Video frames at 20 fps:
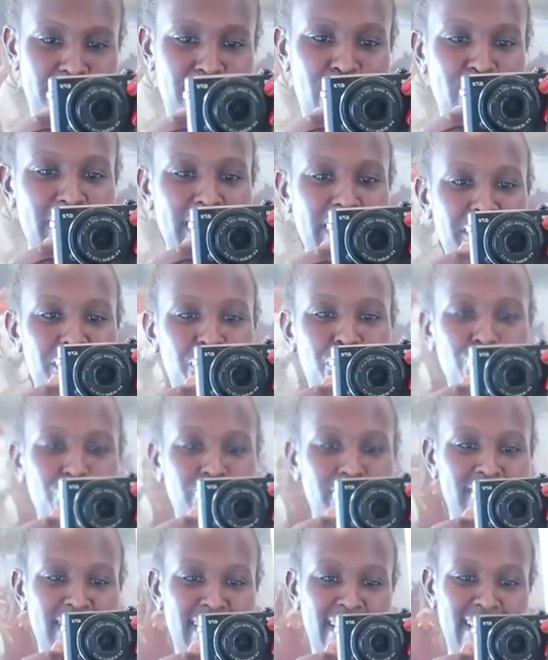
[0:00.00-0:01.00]
Today is
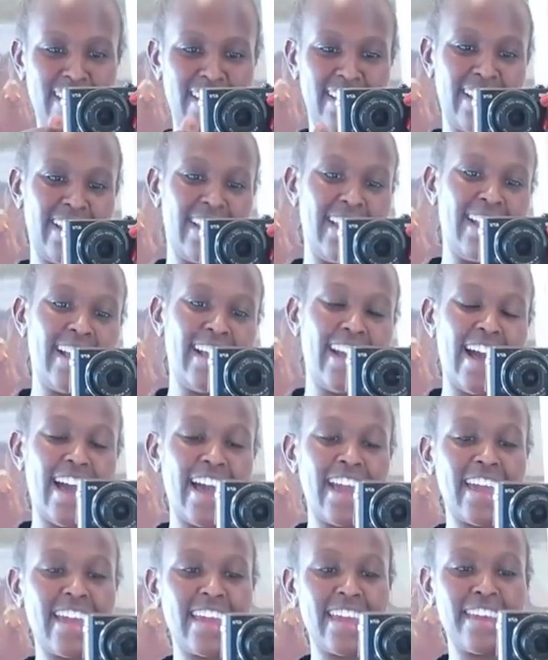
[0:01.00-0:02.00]
Tuesday.
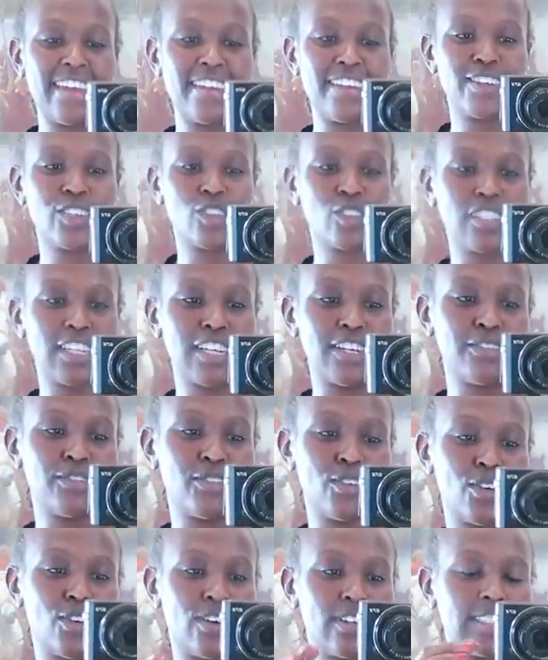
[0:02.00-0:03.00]
I totally
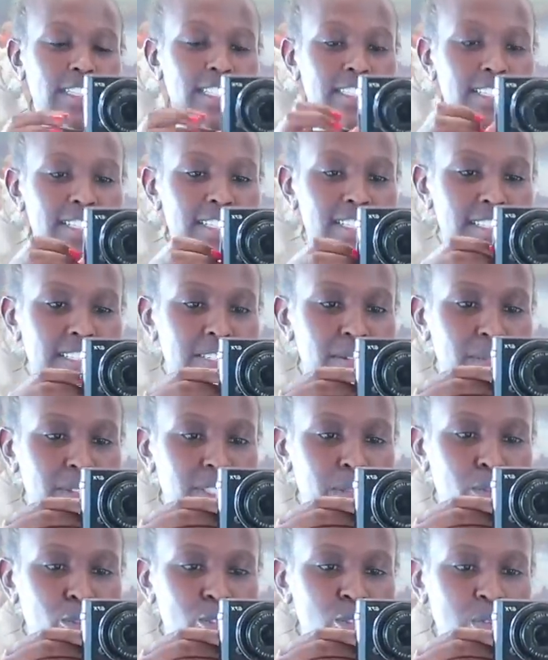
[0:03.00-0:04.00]
forgot that yesterday
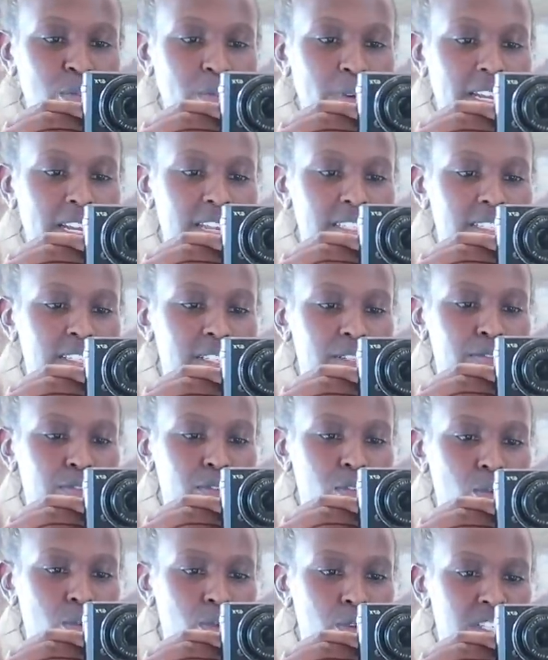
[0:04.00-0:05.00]
was supposed to be my last day
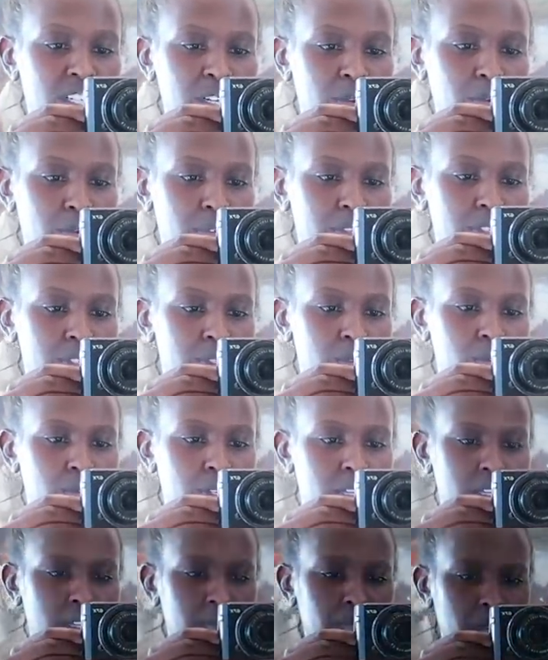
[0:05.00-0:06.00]
for what I wore this
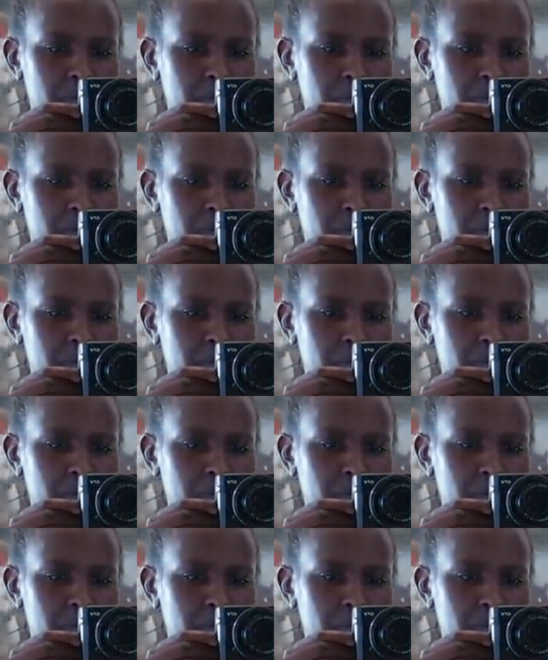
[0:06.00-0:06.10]
week.